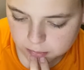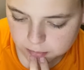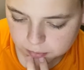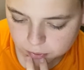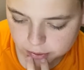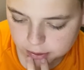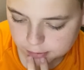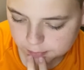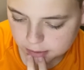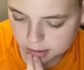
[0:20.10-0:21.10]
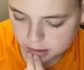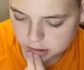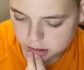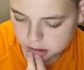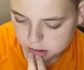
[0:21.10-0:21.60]
pretty
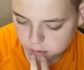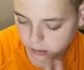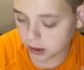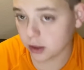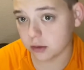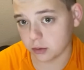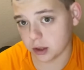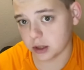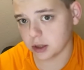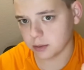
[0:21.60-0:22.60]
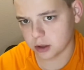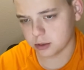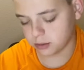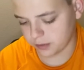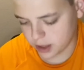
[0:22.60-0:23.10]
much we're gonna we're gonna see
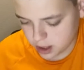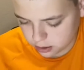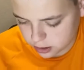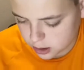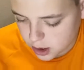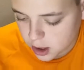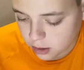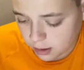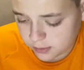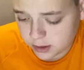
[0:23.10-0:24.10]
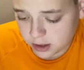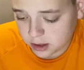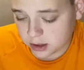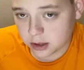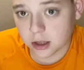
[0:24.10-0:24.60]
multiple videos. I was
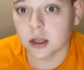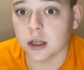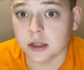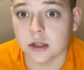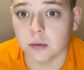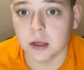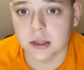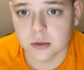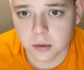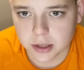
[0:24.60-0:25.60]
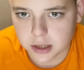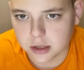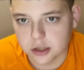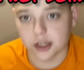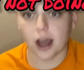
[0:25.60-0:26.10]
gonna see, gonna see the ones where he
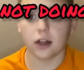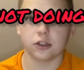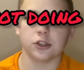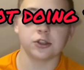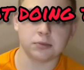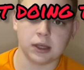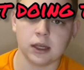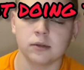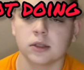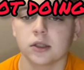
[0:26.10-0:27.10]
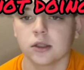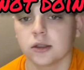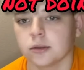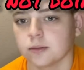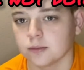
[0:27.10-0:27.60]
challenges me,
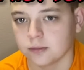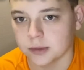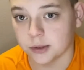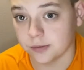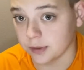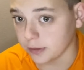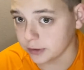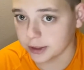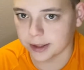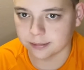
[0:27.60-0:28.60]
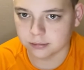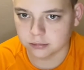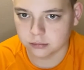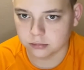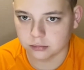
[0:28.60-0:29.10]
which you've never done.
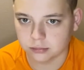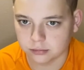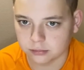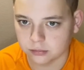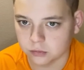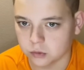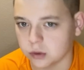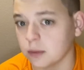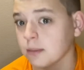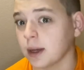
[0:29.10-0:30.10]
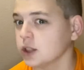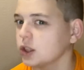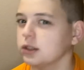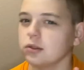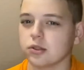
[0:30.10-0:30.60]
We might
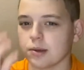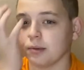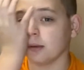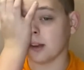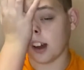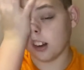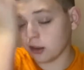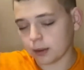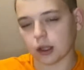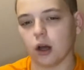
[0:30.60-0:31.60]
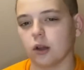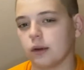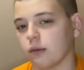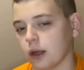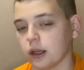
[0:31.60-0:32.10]
try to do trampoline one. I don't know about the
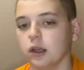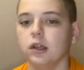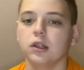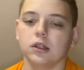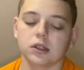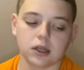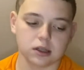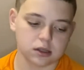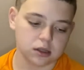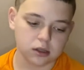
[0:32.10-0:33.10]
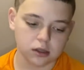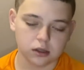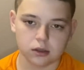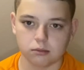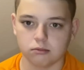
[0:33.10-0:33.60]
Halloween one because
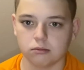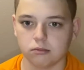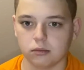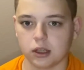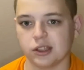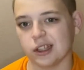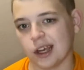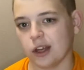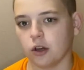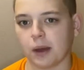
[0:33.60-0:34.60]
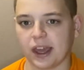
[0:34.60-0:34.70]
Austin ate all my